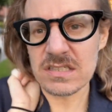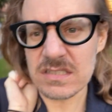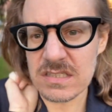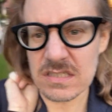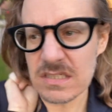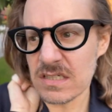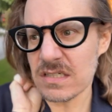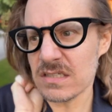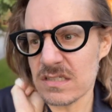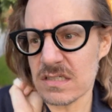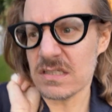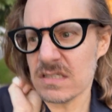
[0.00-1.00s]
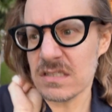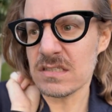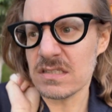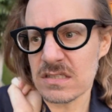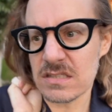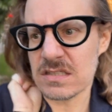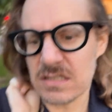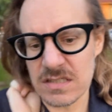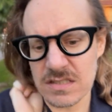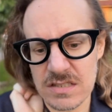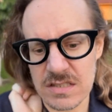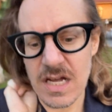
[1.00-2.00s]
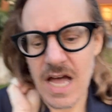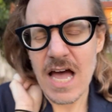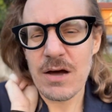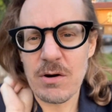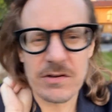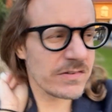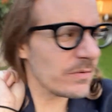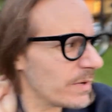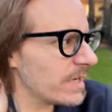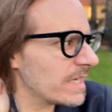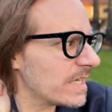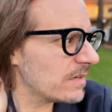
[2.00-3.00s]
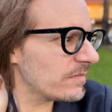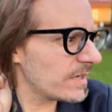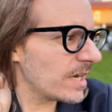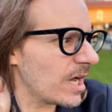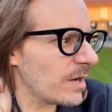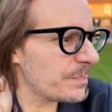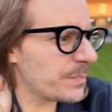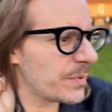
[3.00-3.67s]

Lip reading: din din din din. I also want to give it up